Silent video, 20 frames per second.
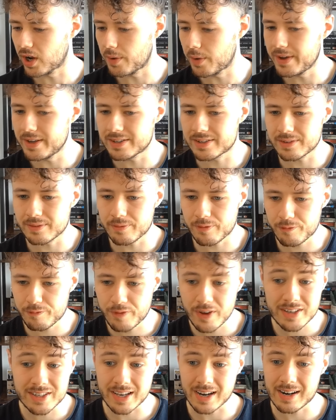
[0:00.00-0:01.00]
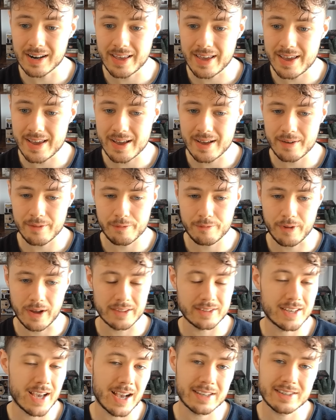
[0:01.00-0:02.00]
He's physically
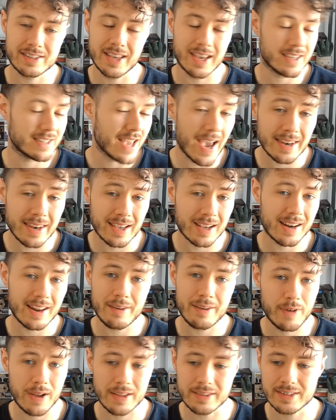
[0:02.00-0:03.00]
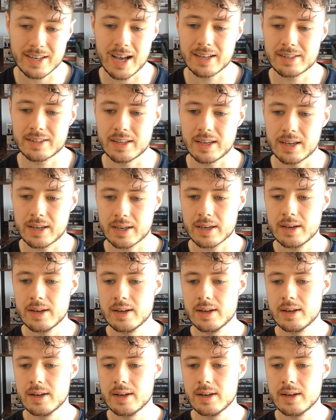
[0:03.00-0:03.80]
fantastic, technically fantastic.